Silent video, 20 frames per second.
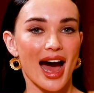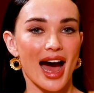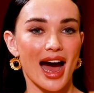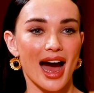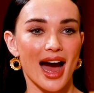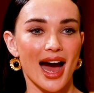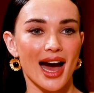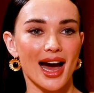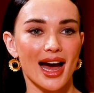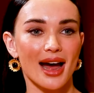
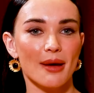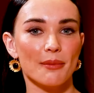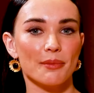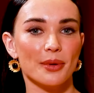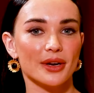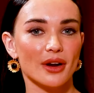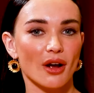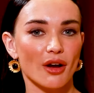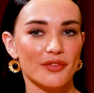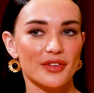Uh,
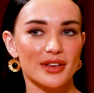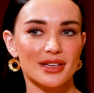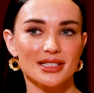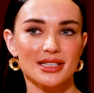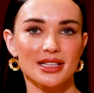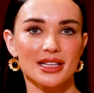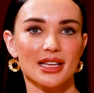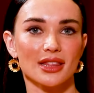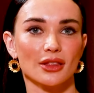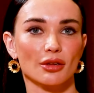but
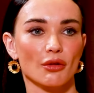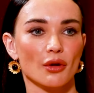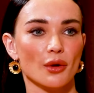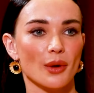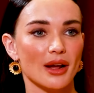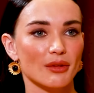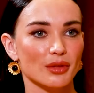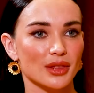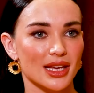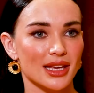obviously,
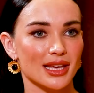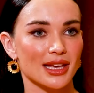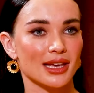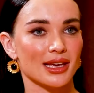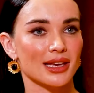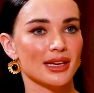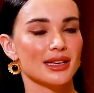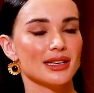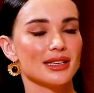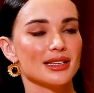throughout the
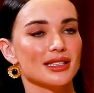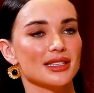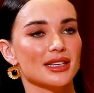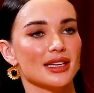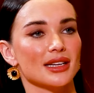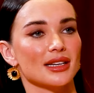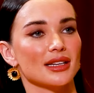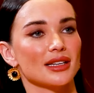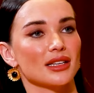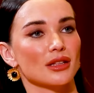years
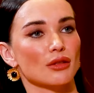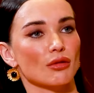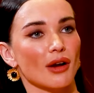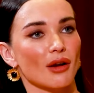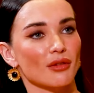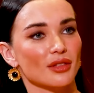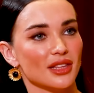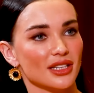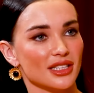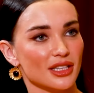and
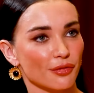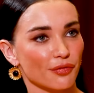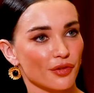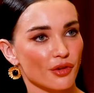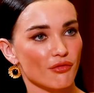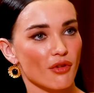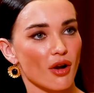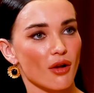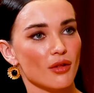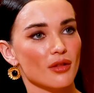throughout the
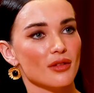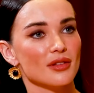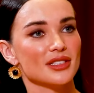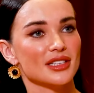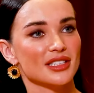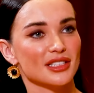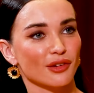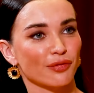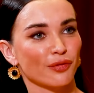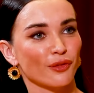different roles
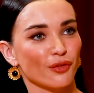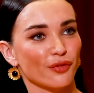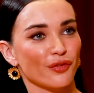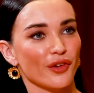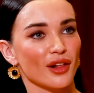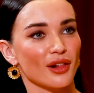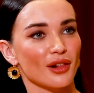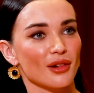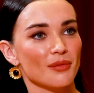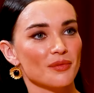and different
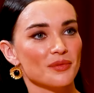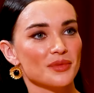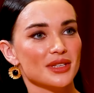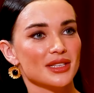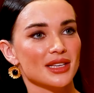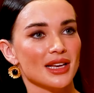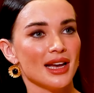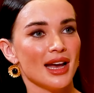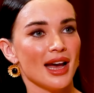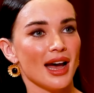
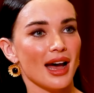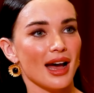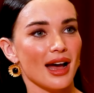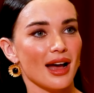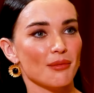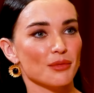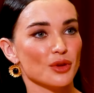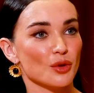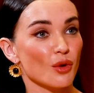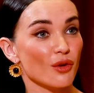films,
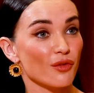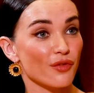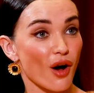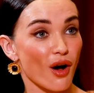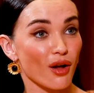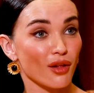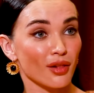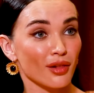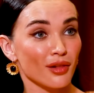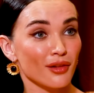um, you
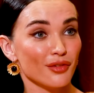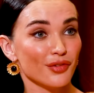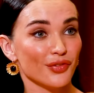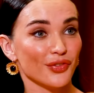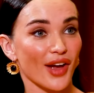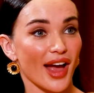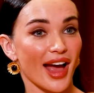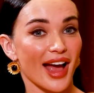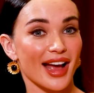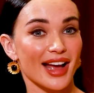
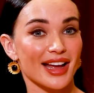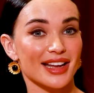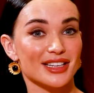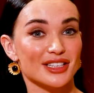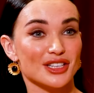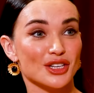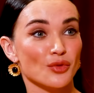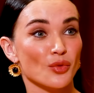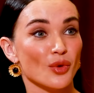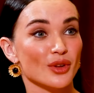evolve
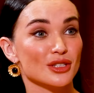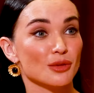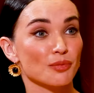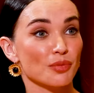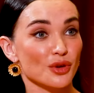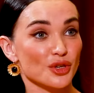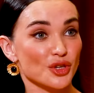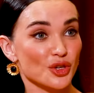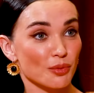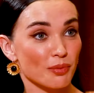and you want to
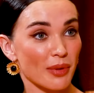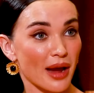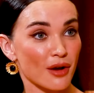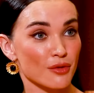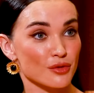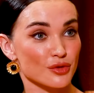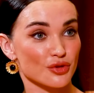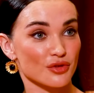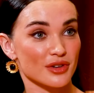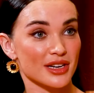push your
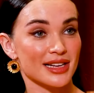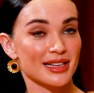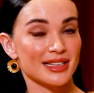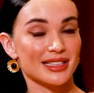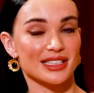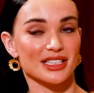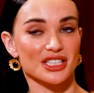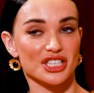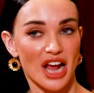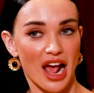
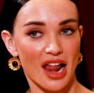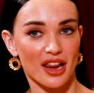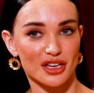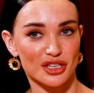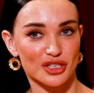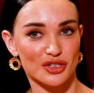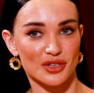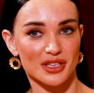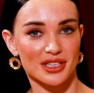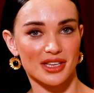boundaries and
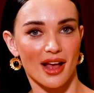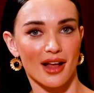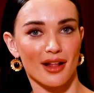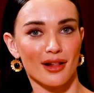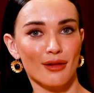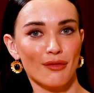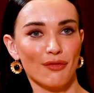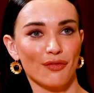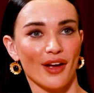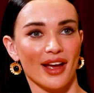challenge
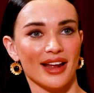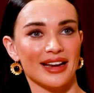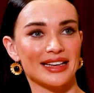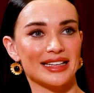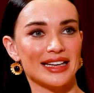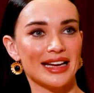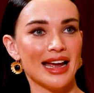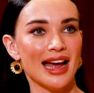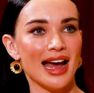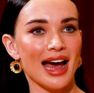yourself.
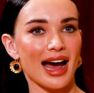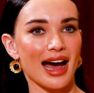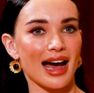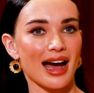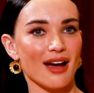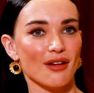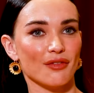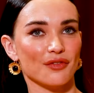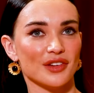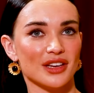And
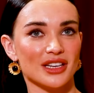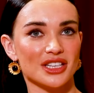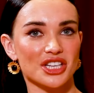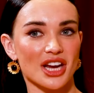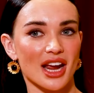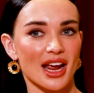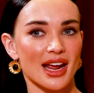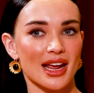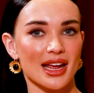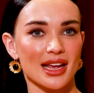uh,
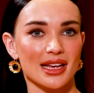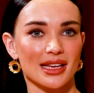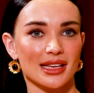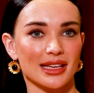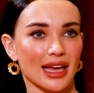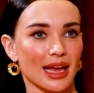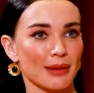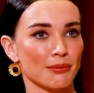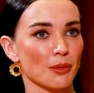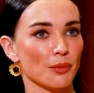Vijay
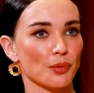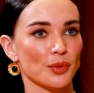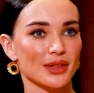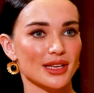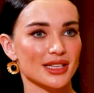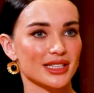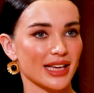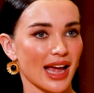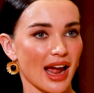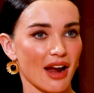came up with
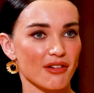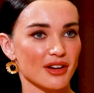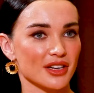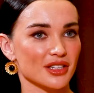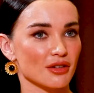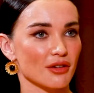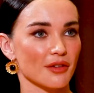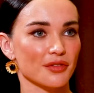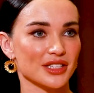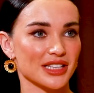this
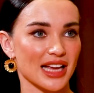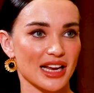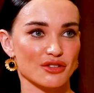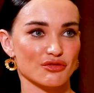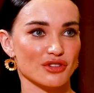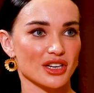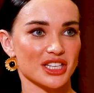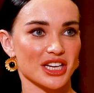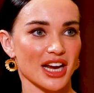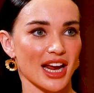character of
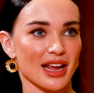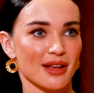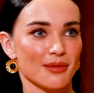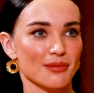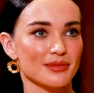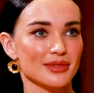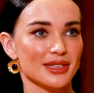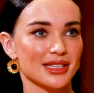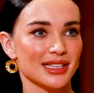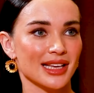Sandra
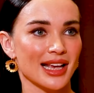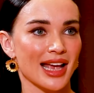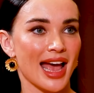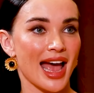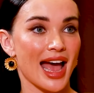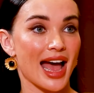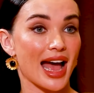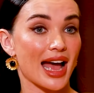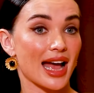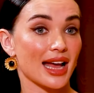James,
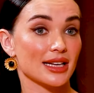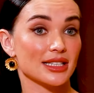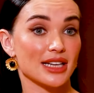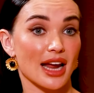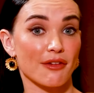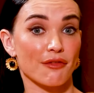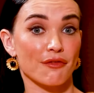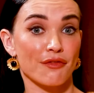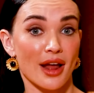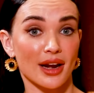and
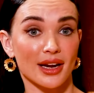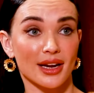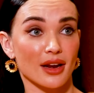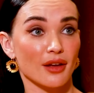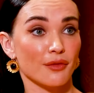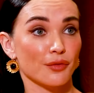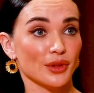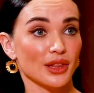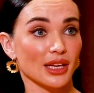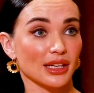I fell in
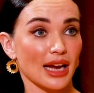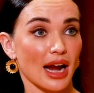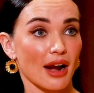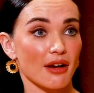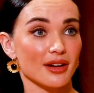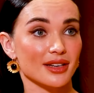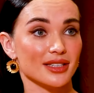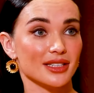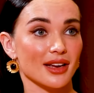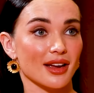love with the
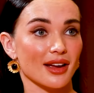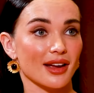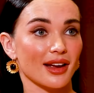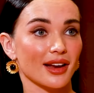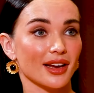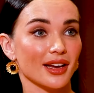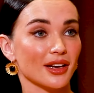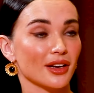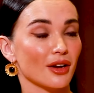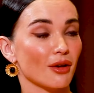character.
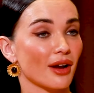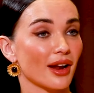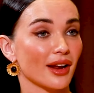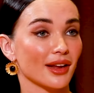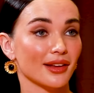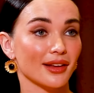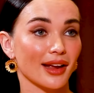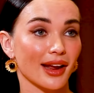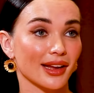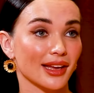You know,
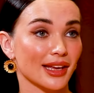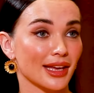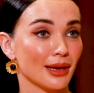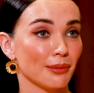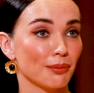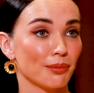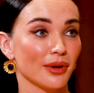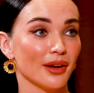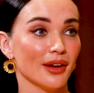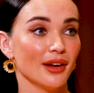I, I
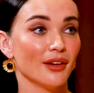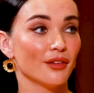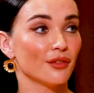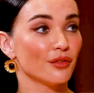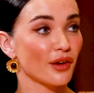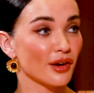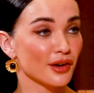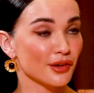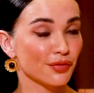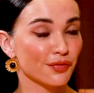keep
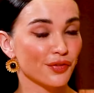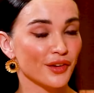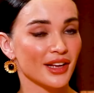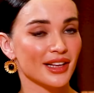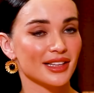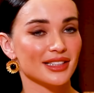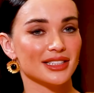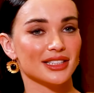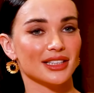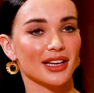very
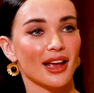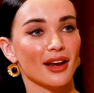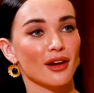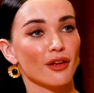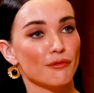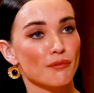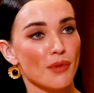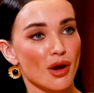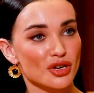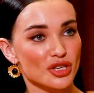fit. I
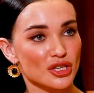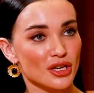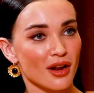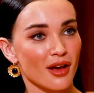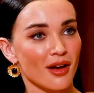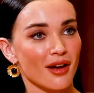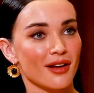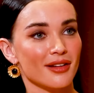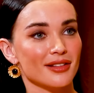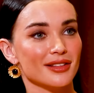love martial
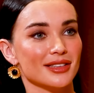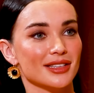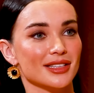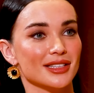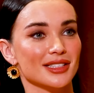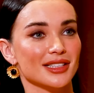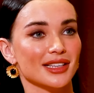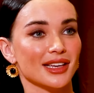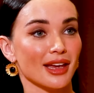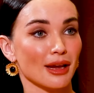
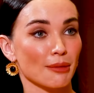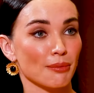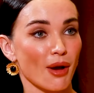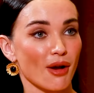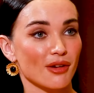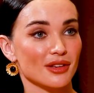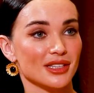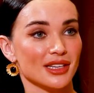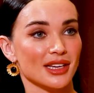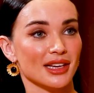arts,
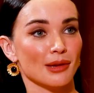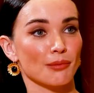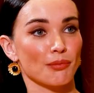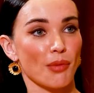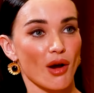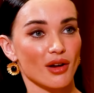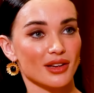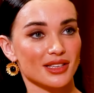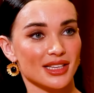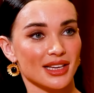kickboxing,
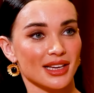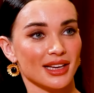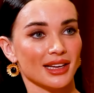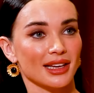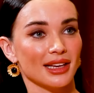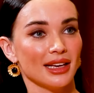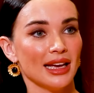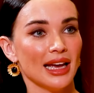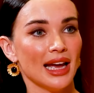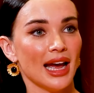
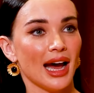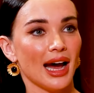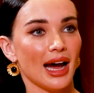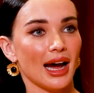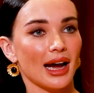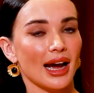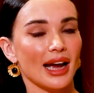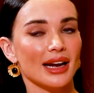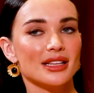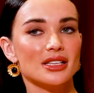boxing.
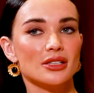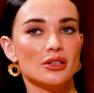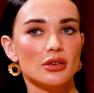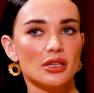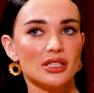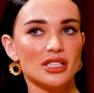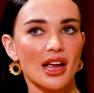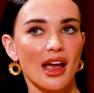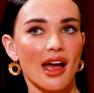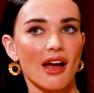Uh, and it's
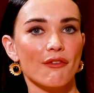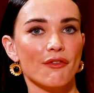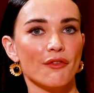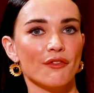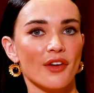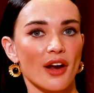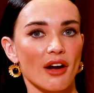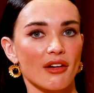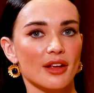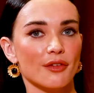good to have
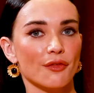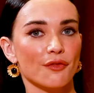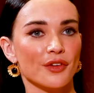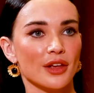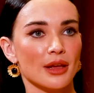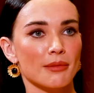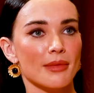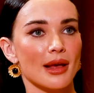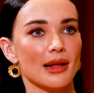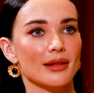very
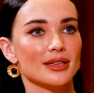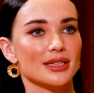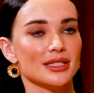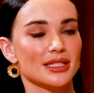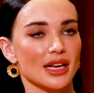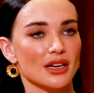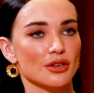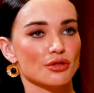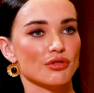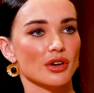female
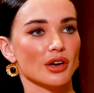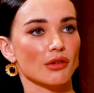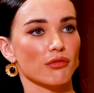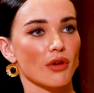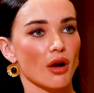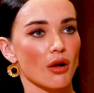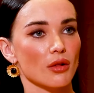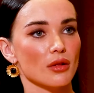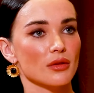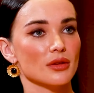centric
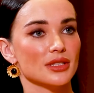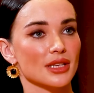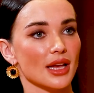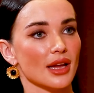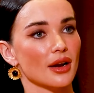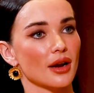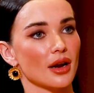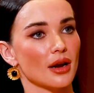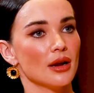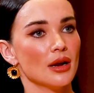roles
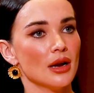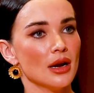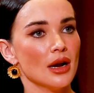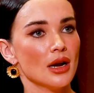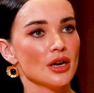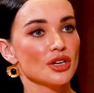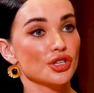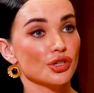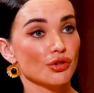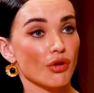that are
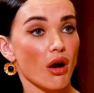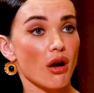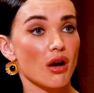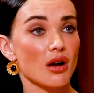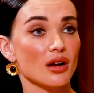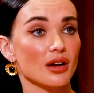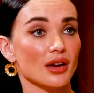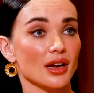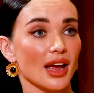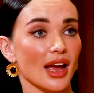
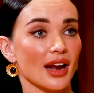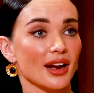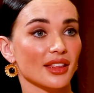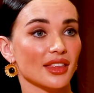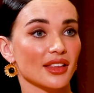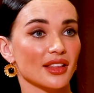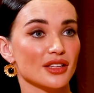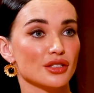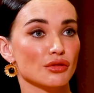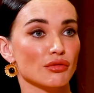strong. And I
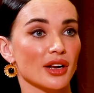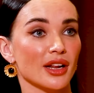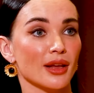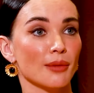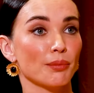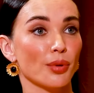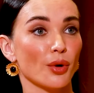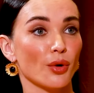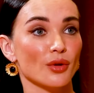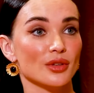think that's really
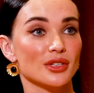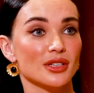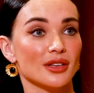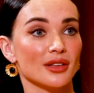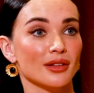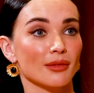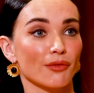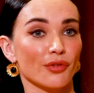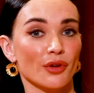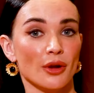
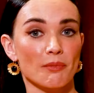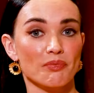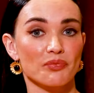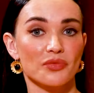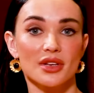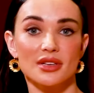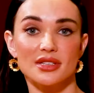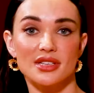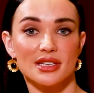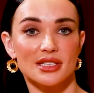important for
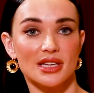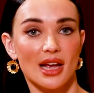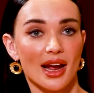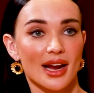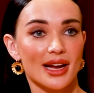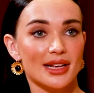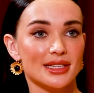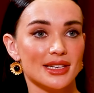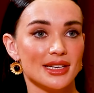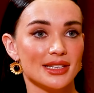
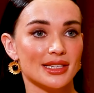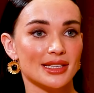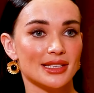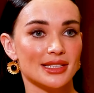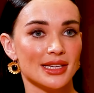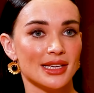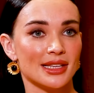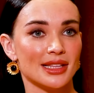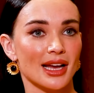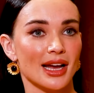society to
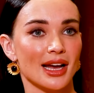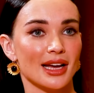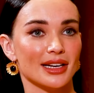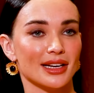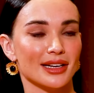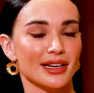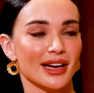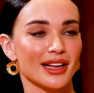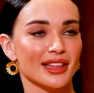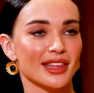see that.
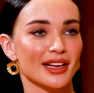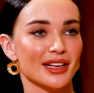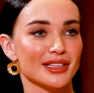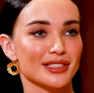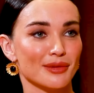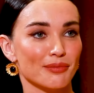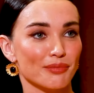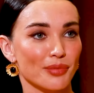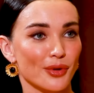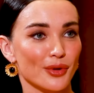And I think
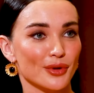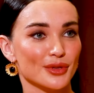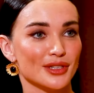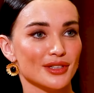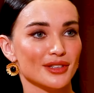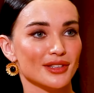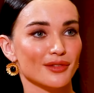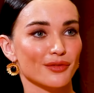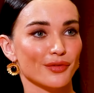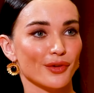it's
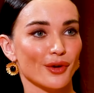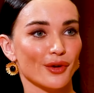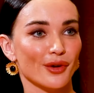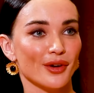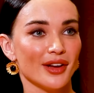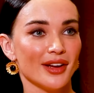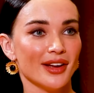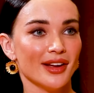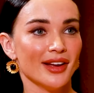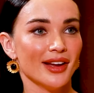important
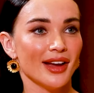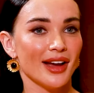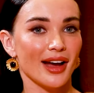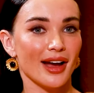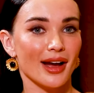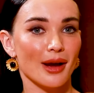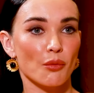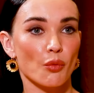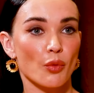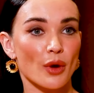for
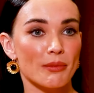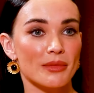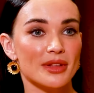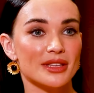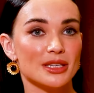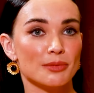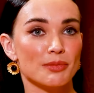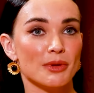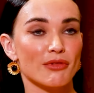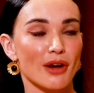um,
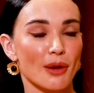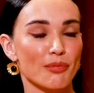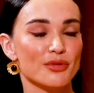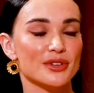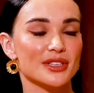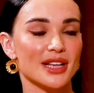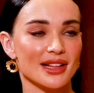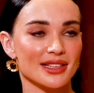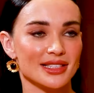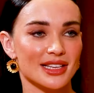women to be
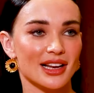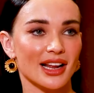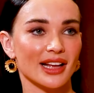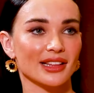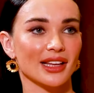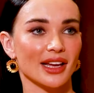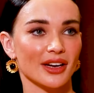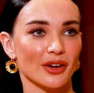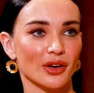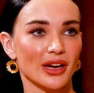represented
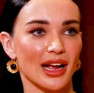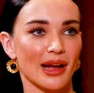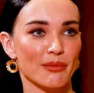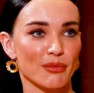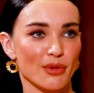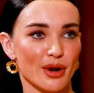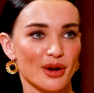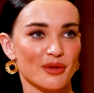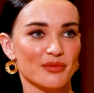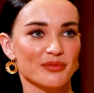like that on
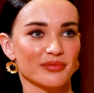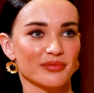camera.